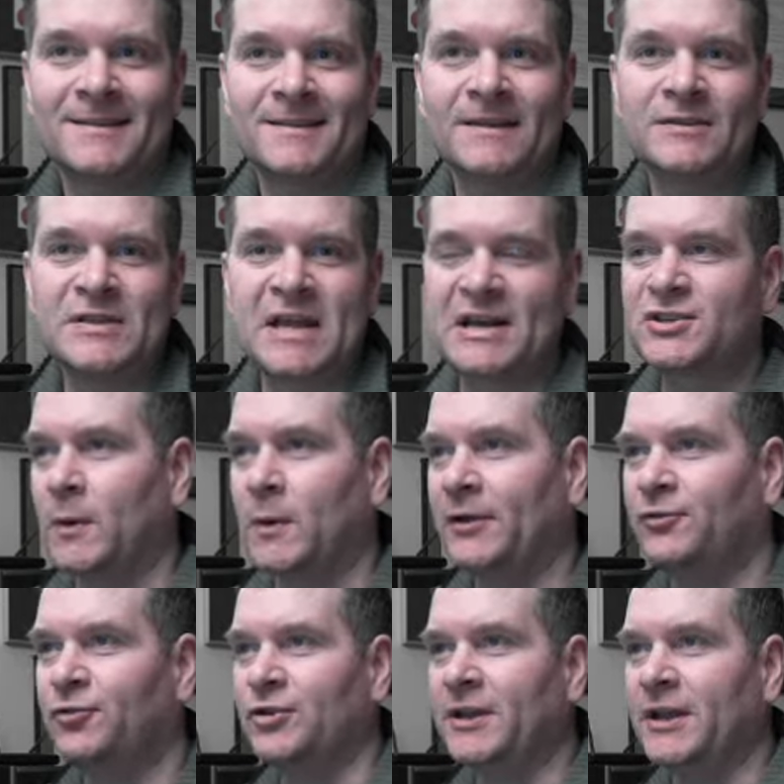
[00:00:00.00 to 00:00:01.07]
This next
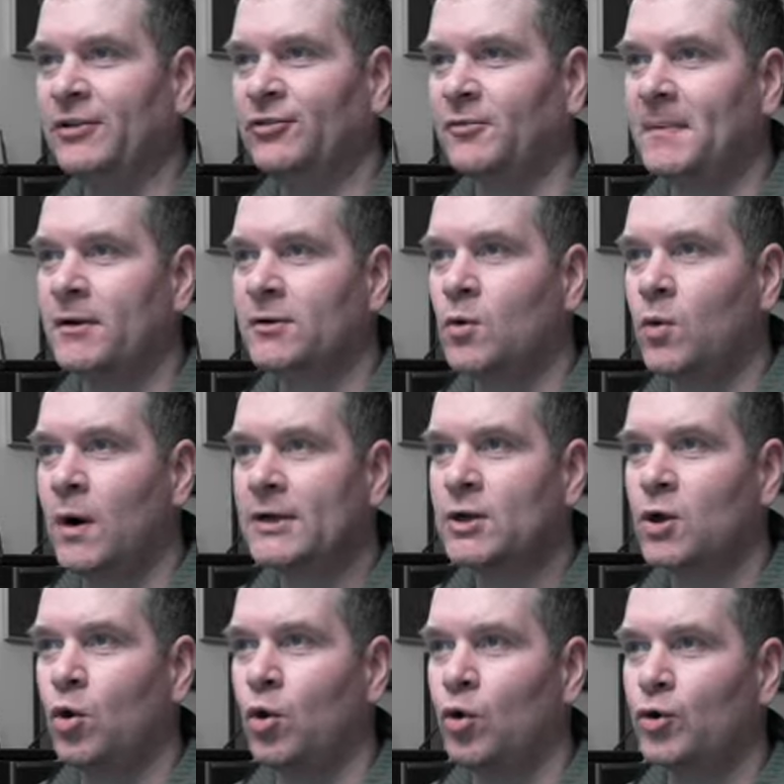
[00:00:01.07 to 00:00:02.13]
question is about
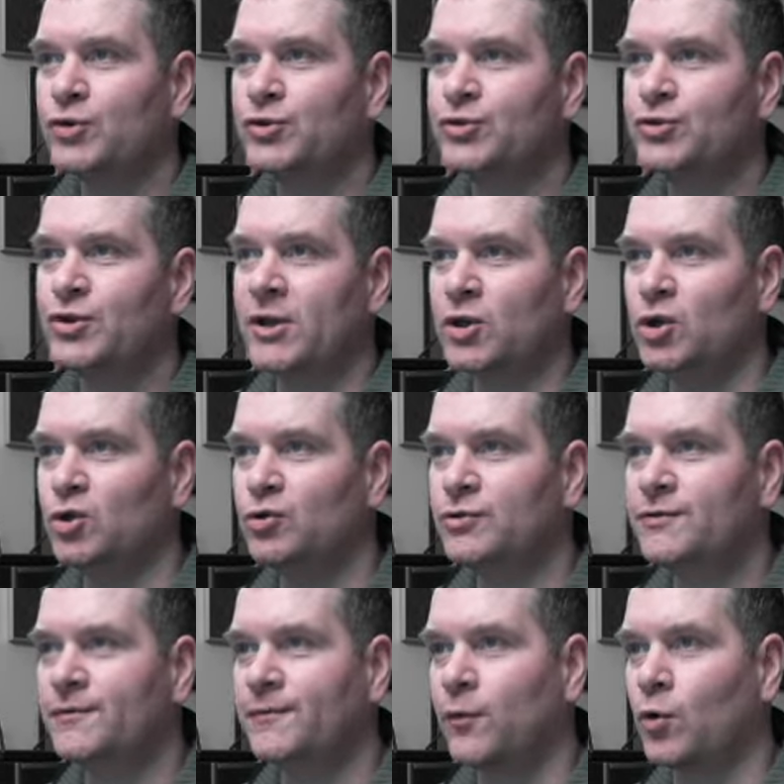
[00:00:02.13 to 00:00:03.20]
quad cores
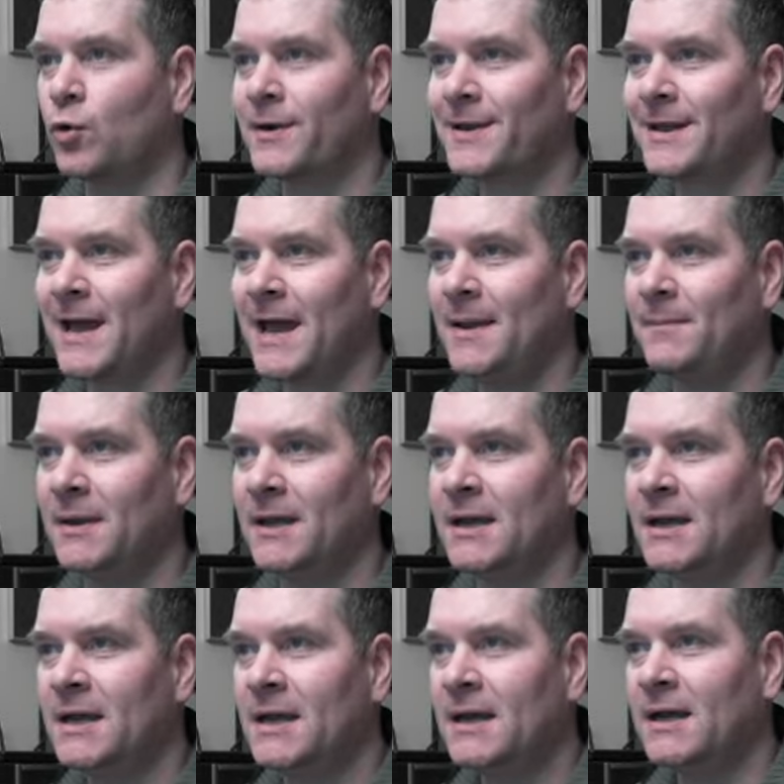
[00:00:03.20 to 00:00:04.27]
used for
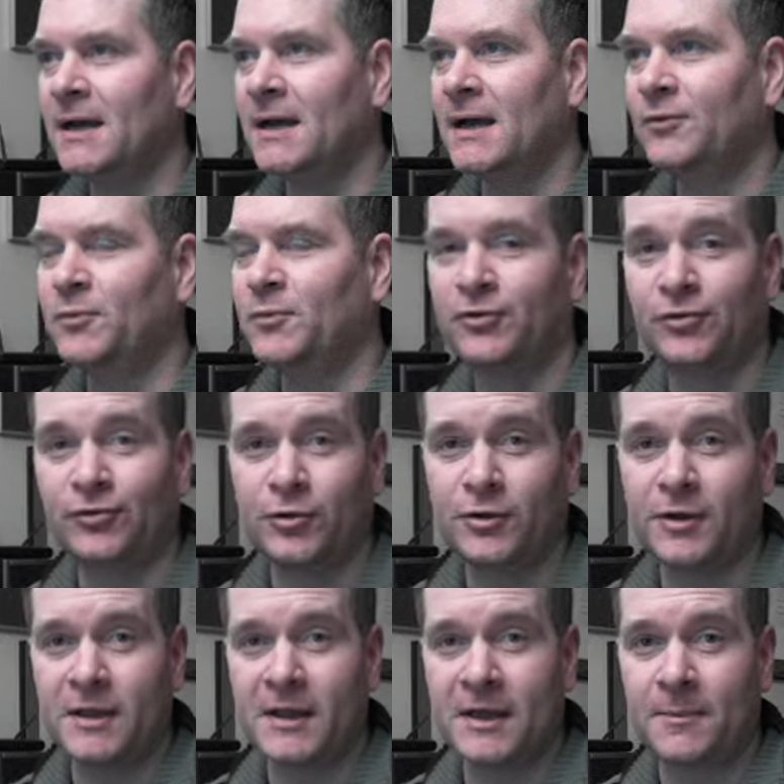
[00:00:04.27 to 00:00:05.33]
gaming. Uh, this person is
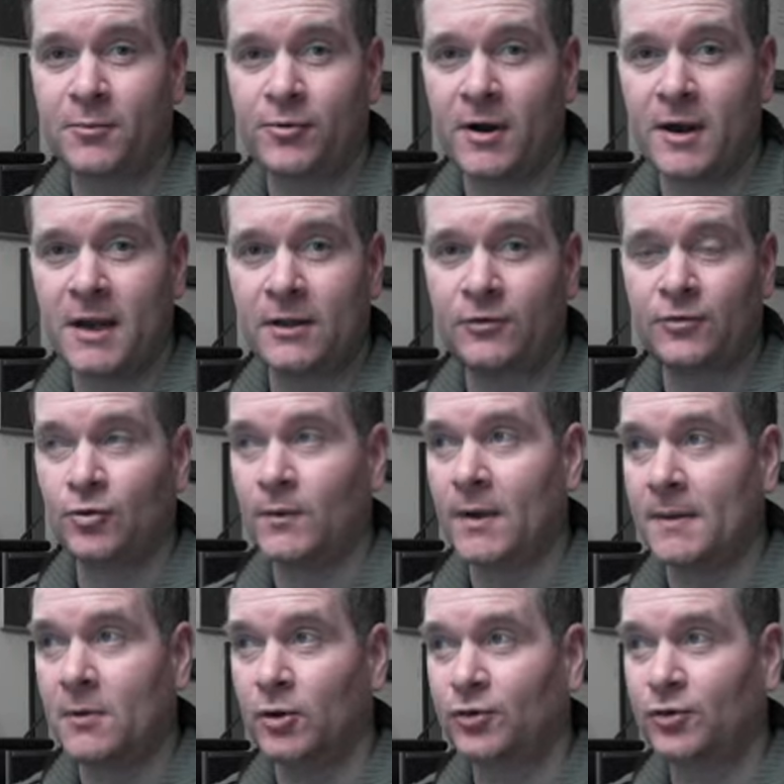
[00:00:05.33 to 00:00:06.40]
looking at upgrading to
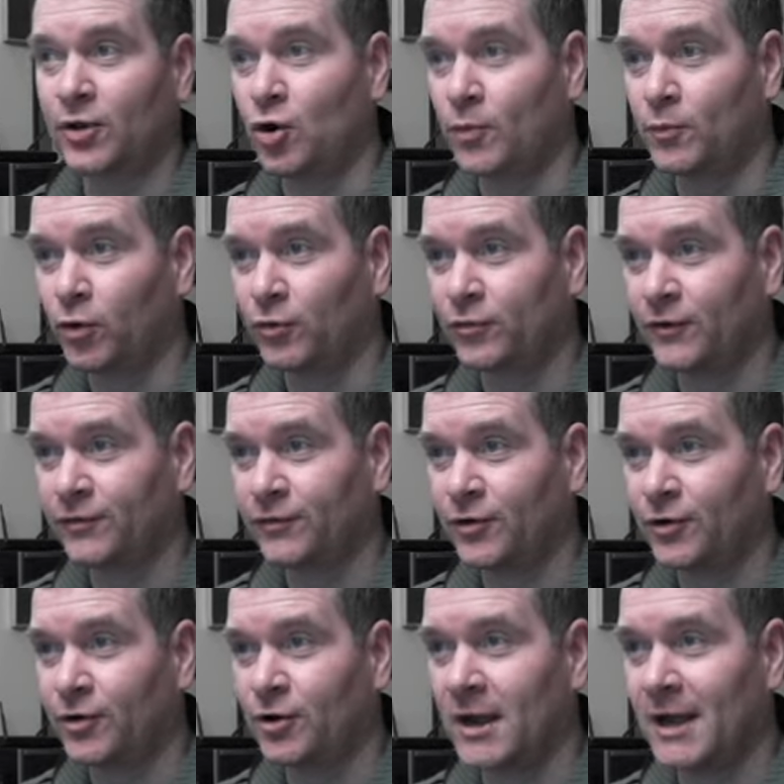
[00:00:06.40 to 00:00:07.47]
a multi-core
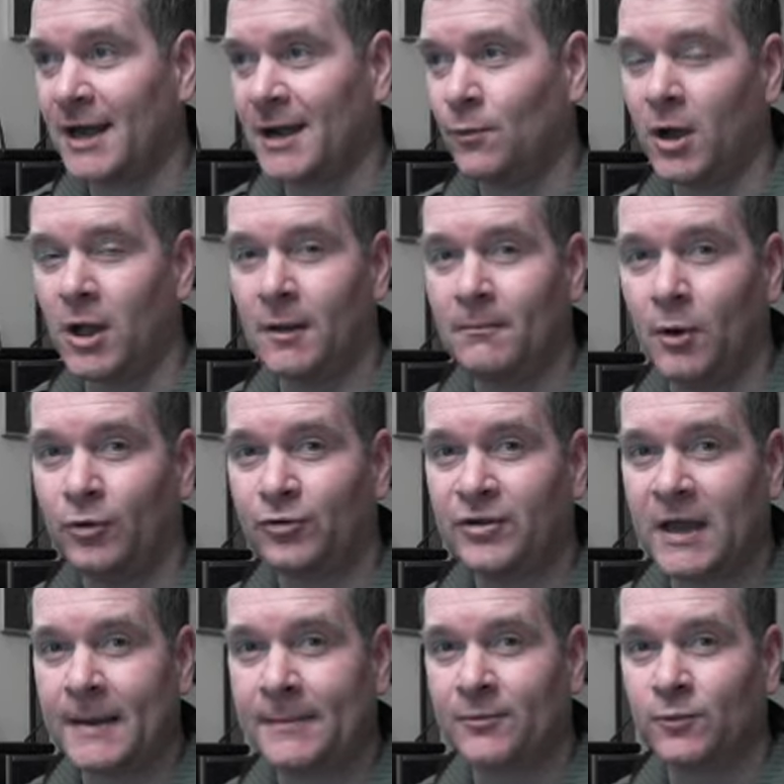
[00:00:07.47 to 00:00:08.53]
processor. Uh, well, most
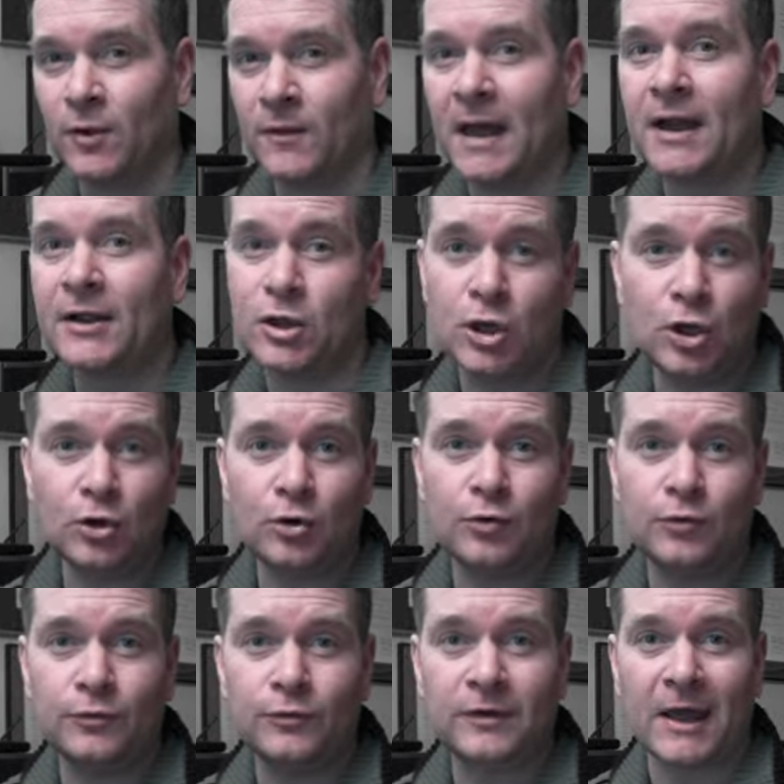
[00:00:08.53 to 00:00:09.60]
games will not
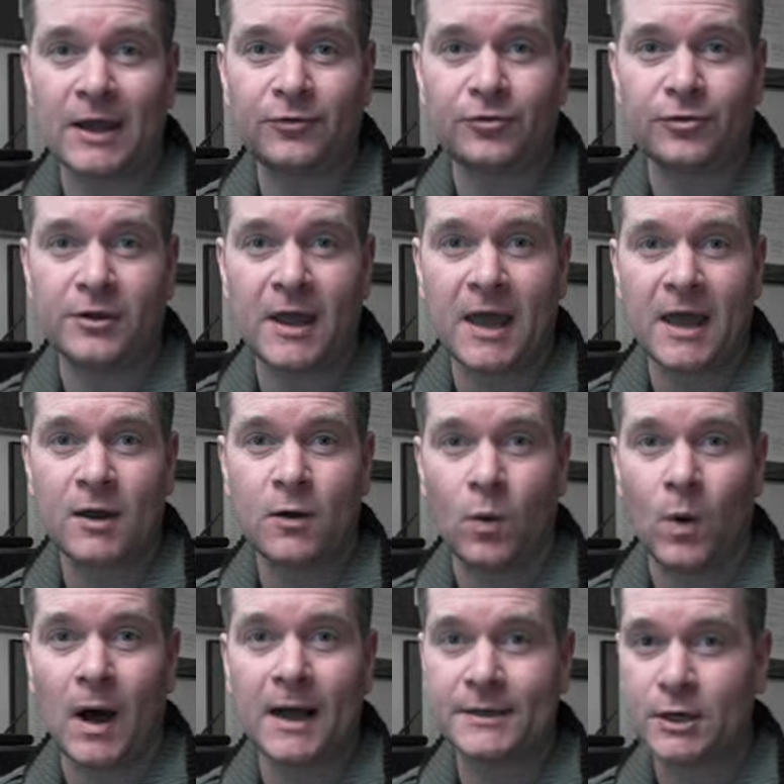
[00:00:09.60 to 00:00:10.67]
use actually a
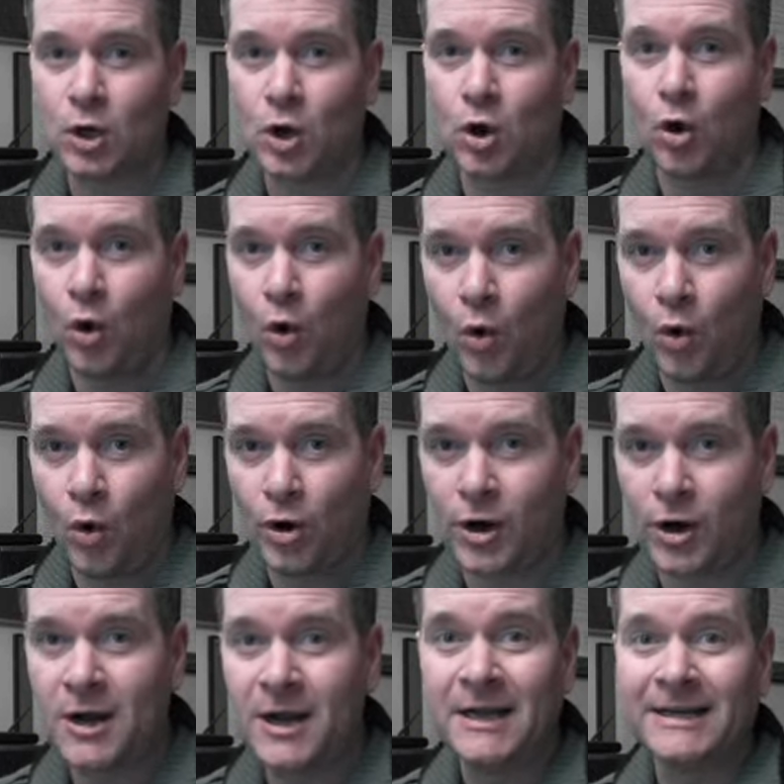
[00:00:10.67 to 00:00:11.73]
quad
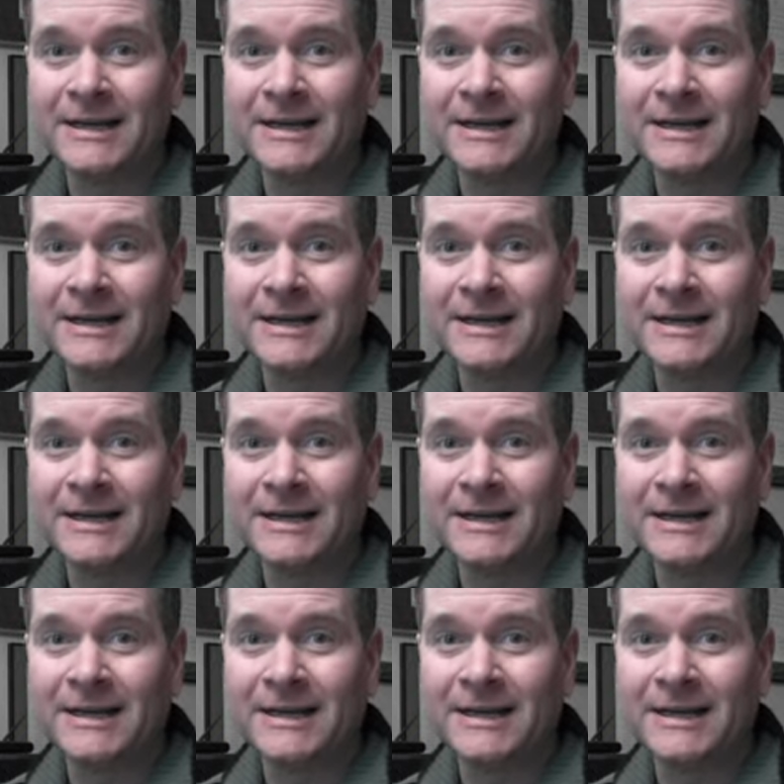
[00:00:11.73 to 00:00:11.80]
core,